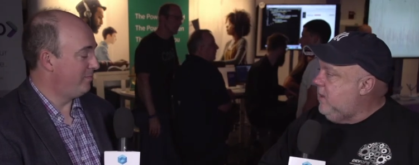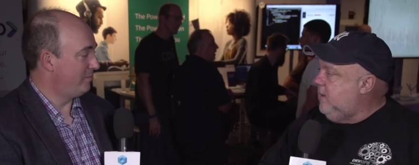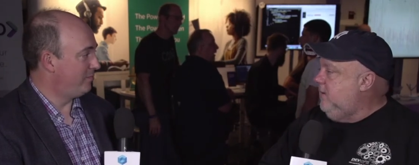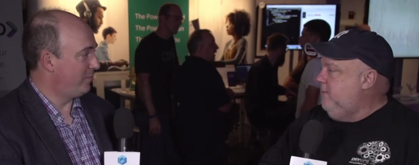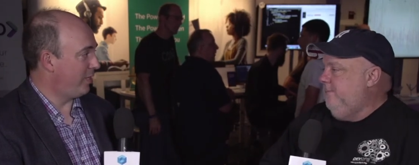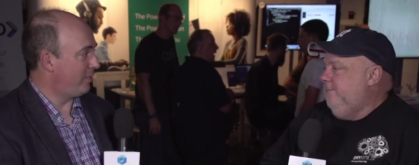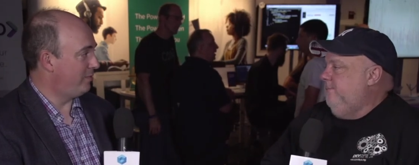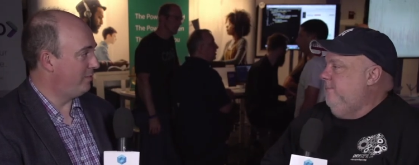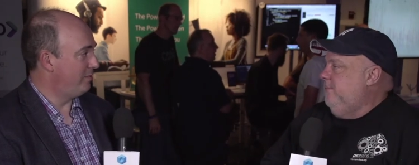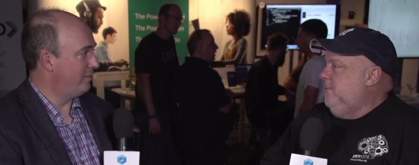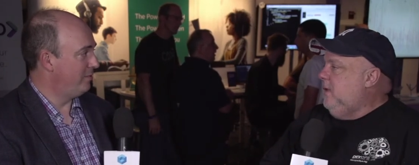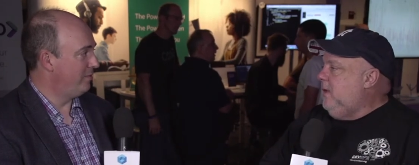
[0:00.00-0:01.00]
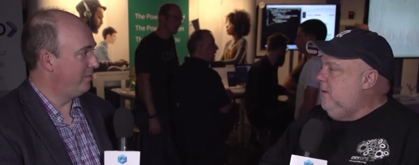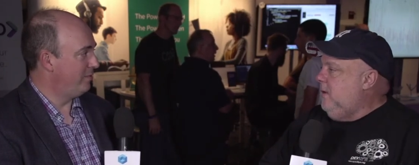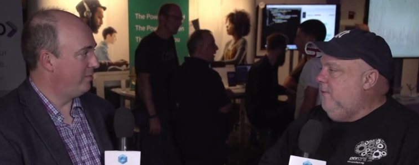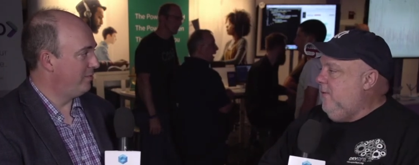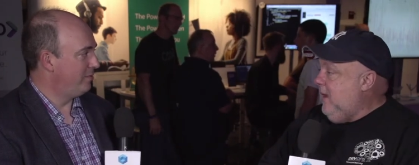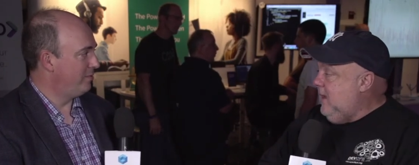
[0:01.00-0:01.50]
Speaker 1: right? Yeah.
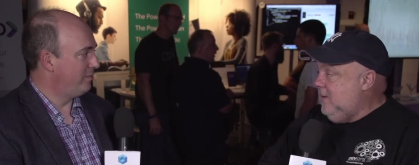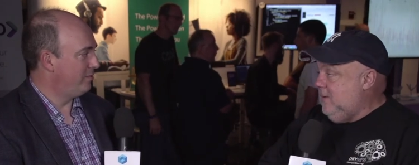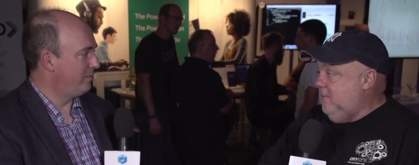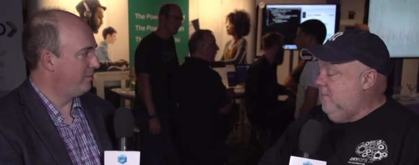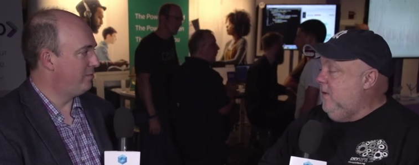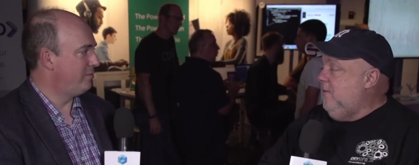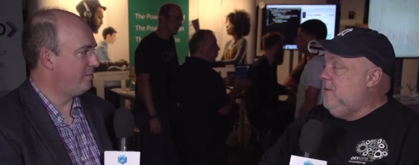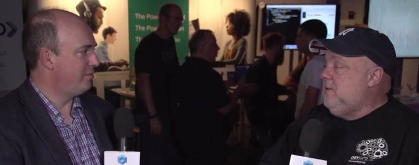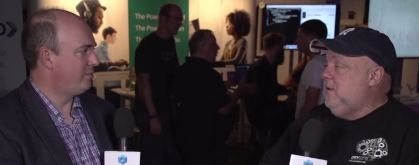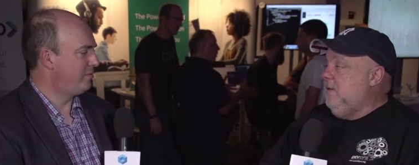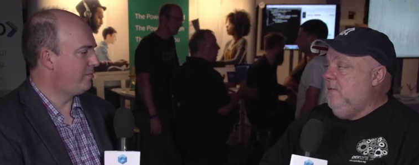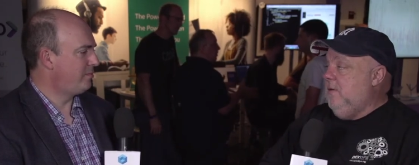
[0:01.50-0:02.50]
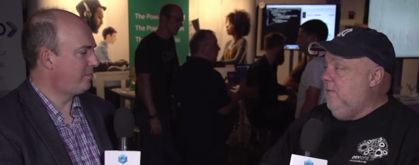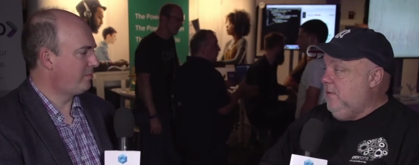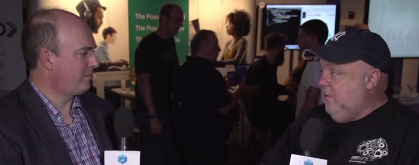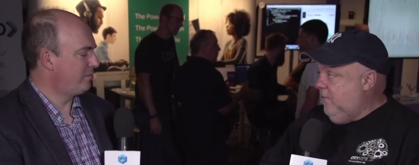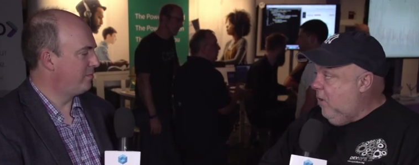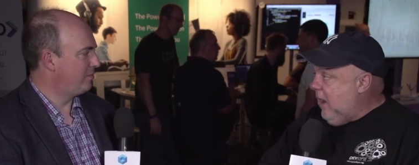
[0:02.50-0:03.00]
If it ain't, if, it's, if, it,
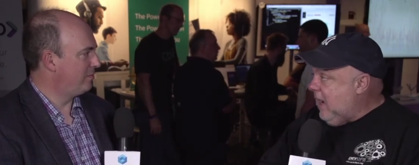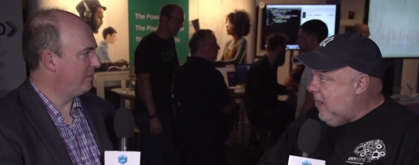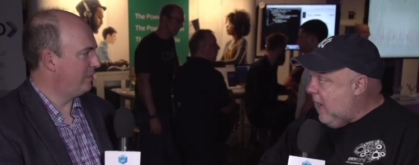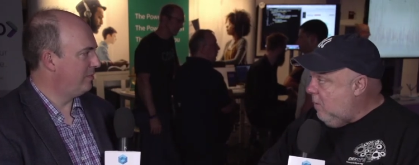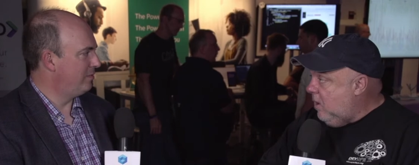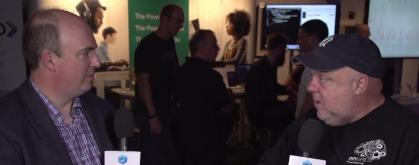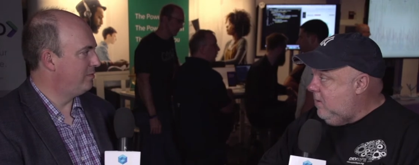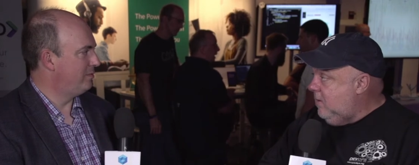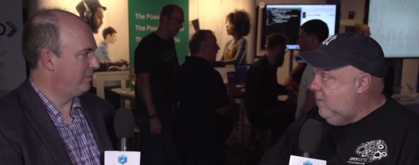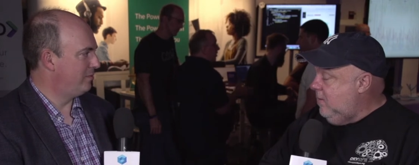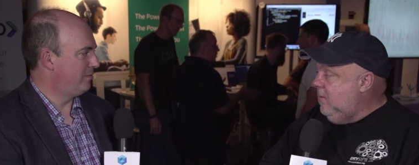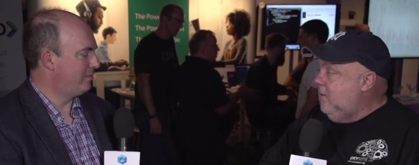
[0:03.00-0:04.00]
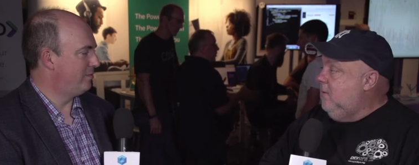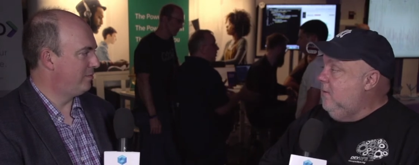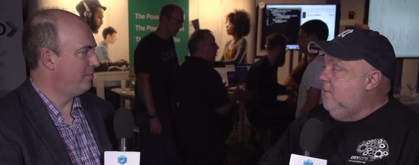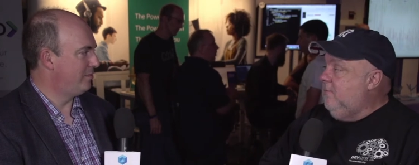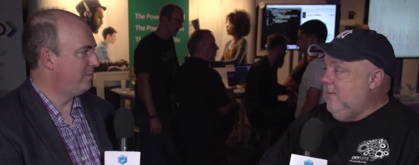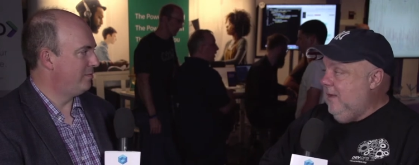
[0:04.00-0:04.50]
if you don't have got one,
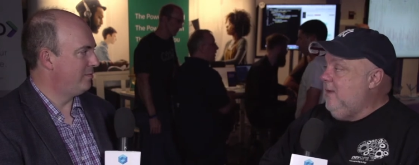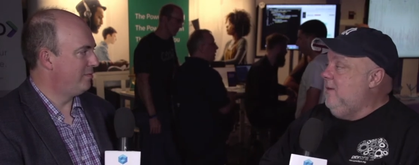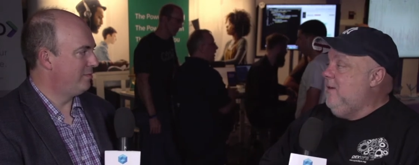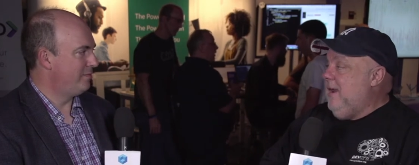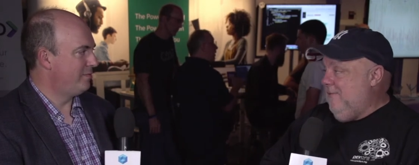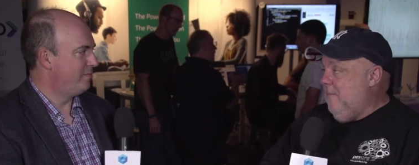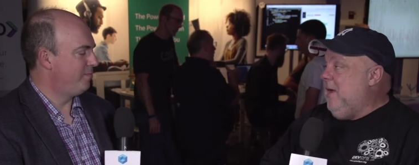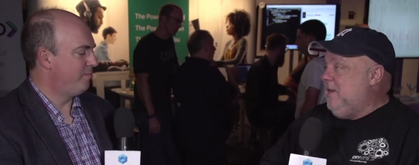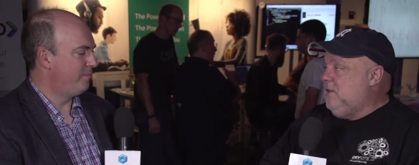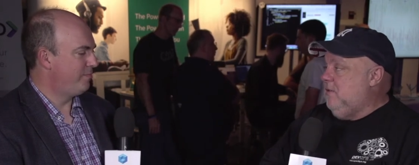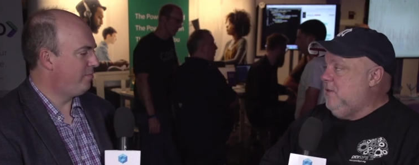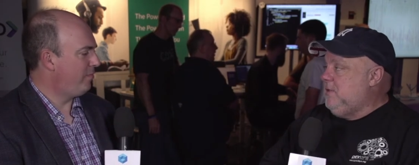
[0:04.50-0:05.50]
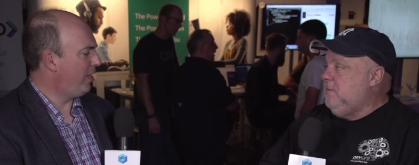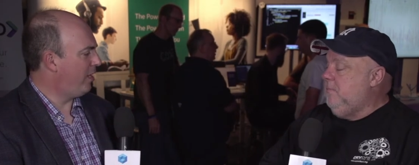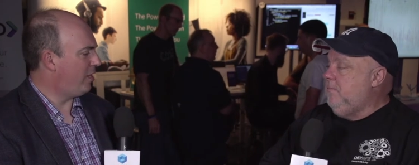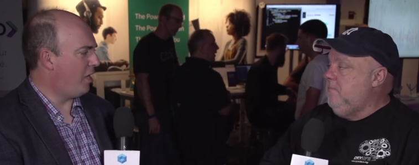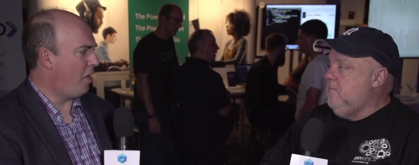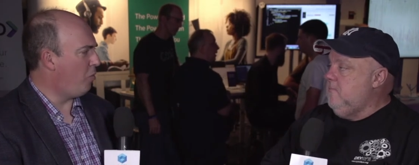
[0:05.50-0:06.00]
like, you're going to have a bad service.
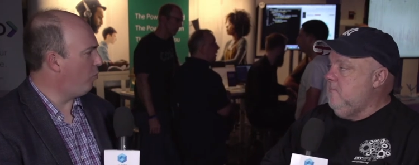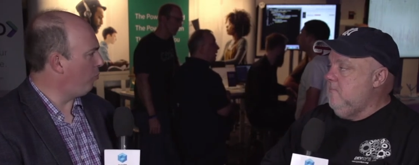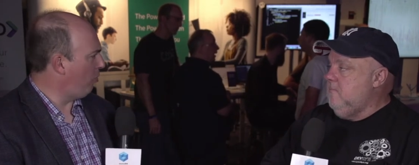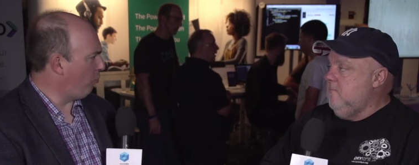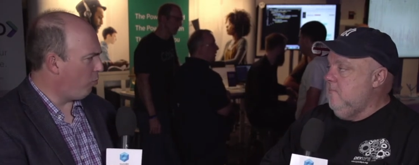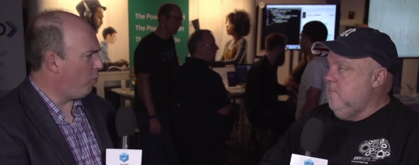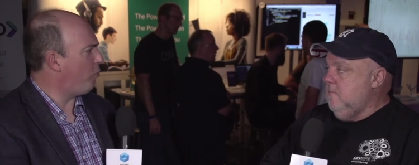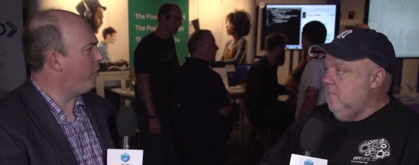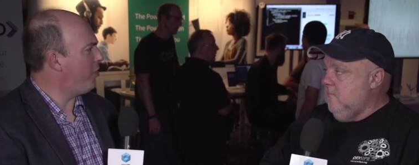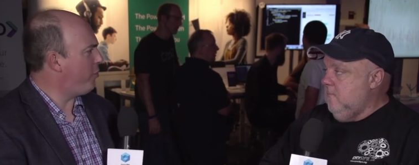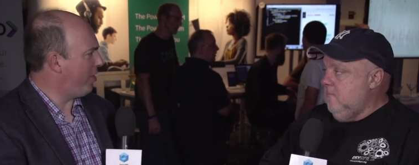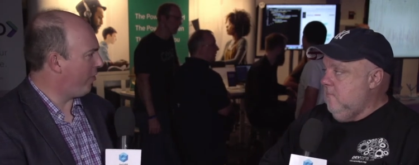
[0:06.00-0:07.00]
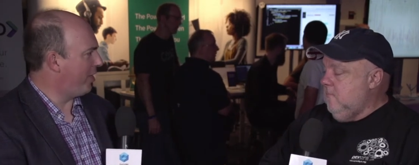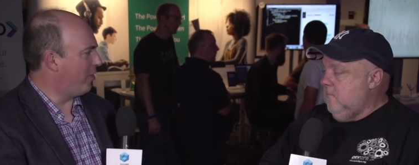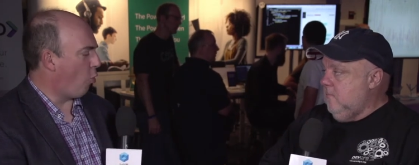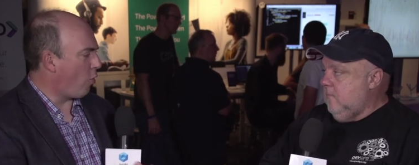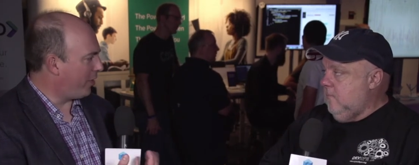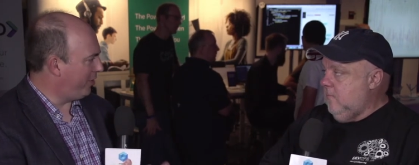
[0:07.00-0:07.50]
Speaker 2: Yeah, uh, what, what are you hearing
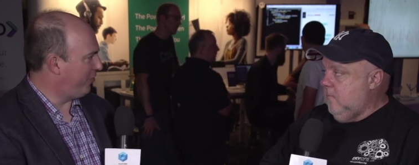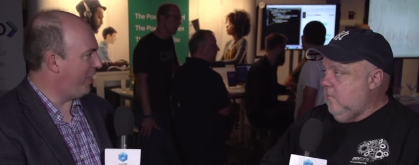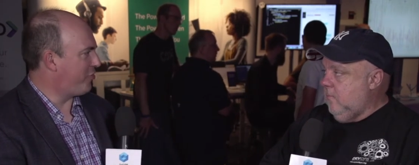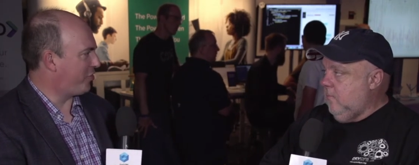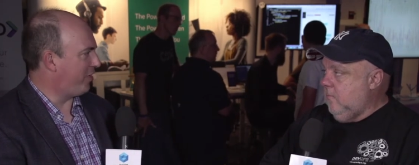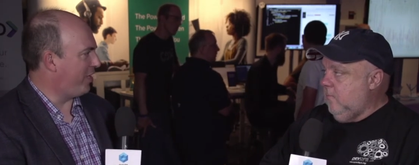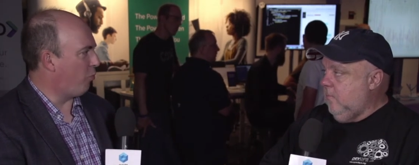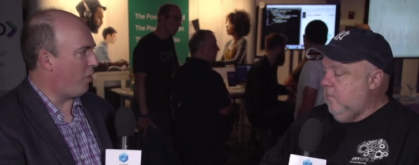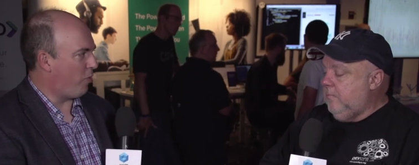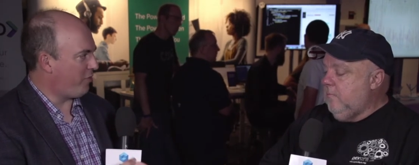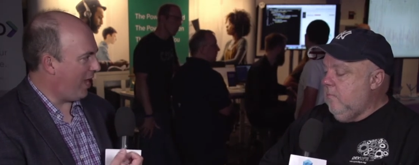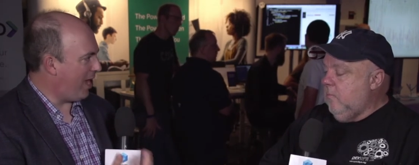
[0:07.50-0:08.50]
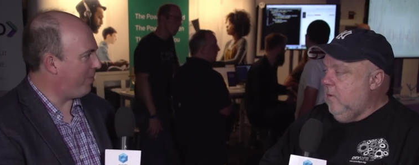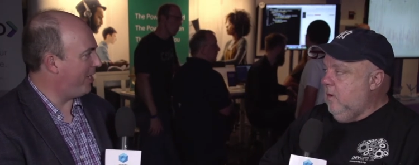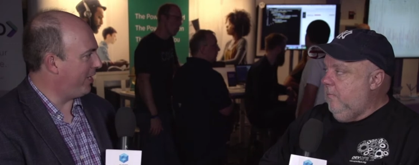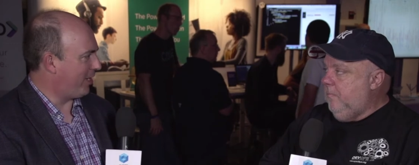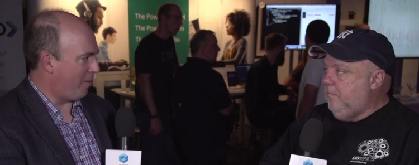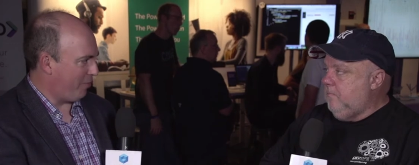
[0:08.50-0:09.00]
organizationally? What, what's
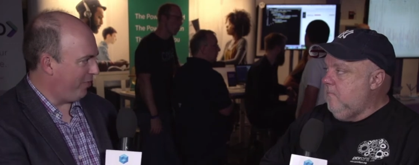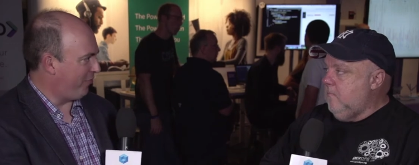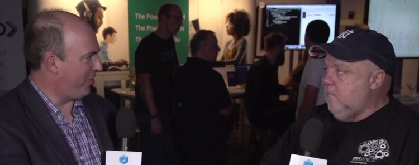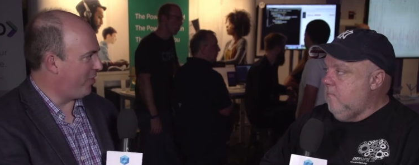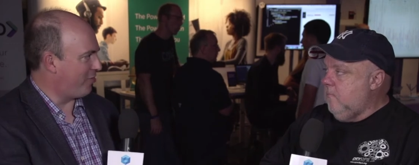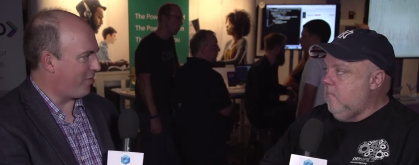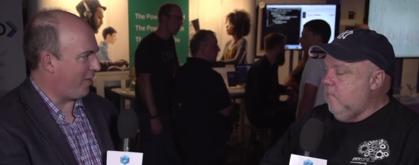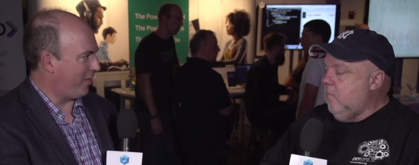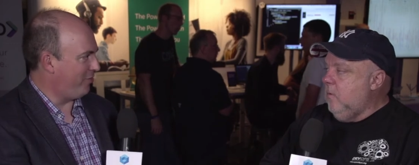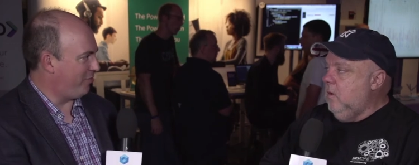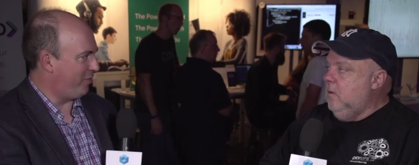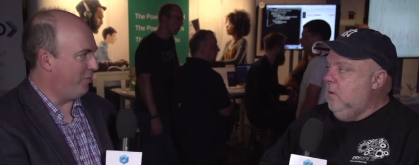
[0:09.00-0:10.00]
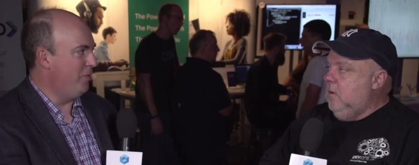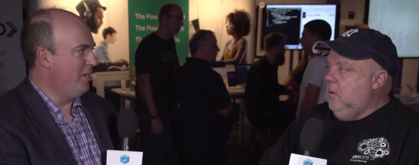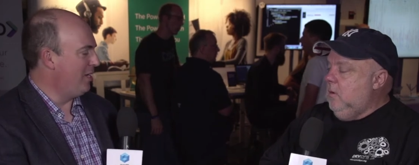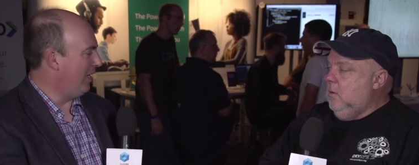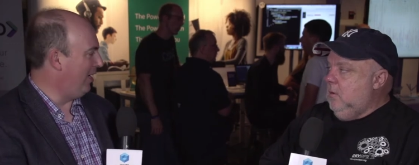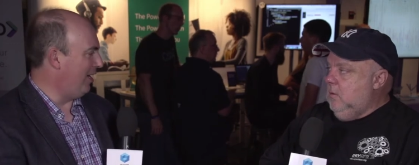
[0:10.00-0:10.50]
happening in companies that you're talking to?
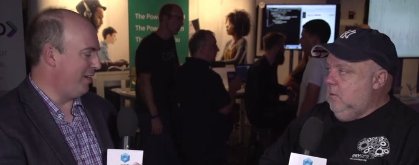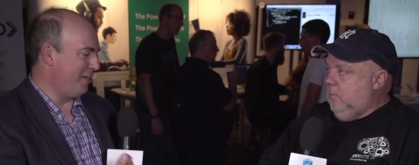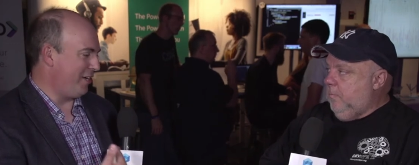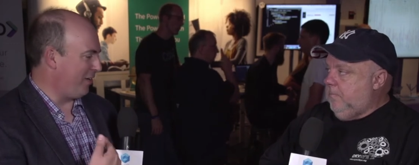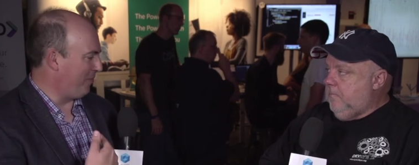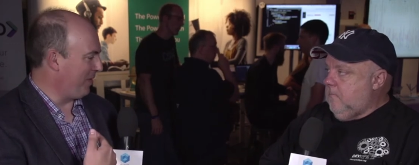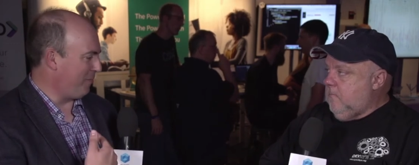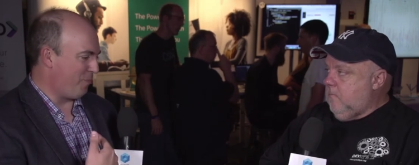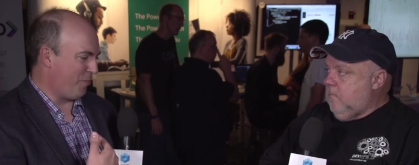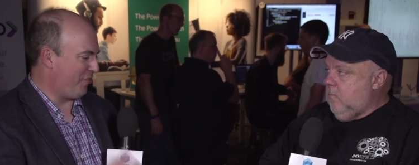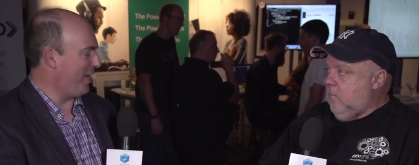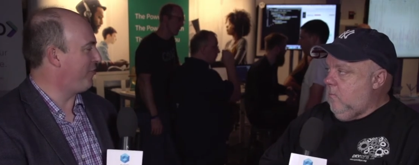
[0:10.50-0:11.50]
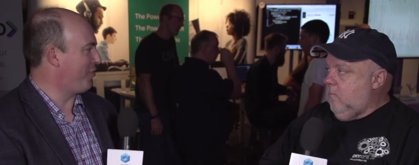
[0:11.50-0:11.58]
Uh, you know, was at a